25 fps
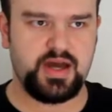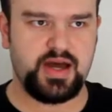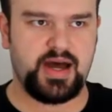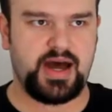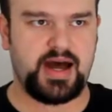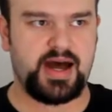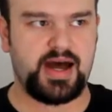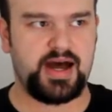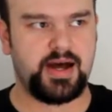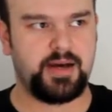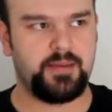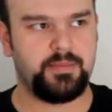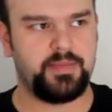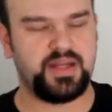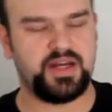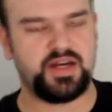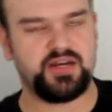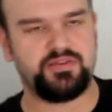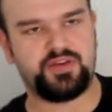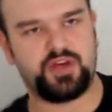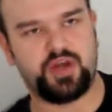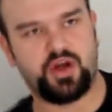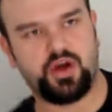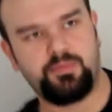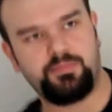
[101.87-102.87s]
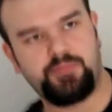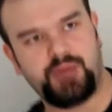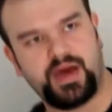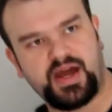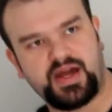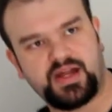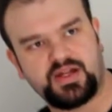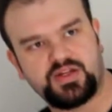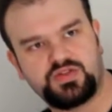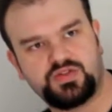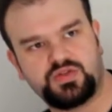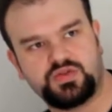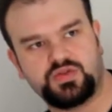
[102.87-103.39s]
And then if you go
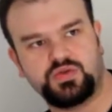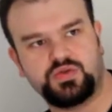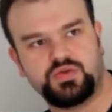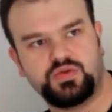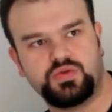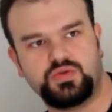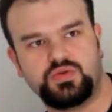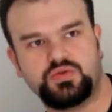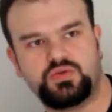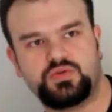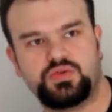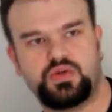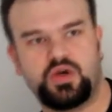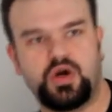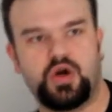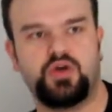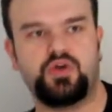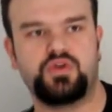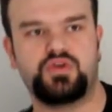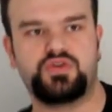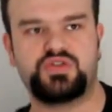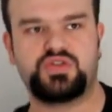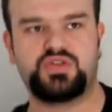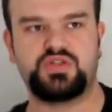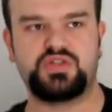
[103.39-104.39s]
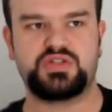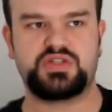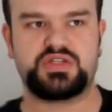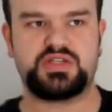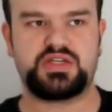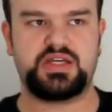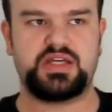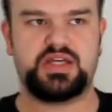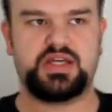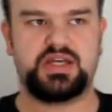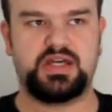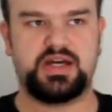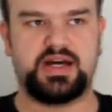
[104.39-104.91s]
back to Ghost, you
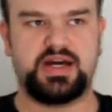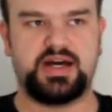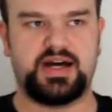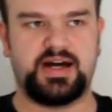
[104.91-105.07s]
see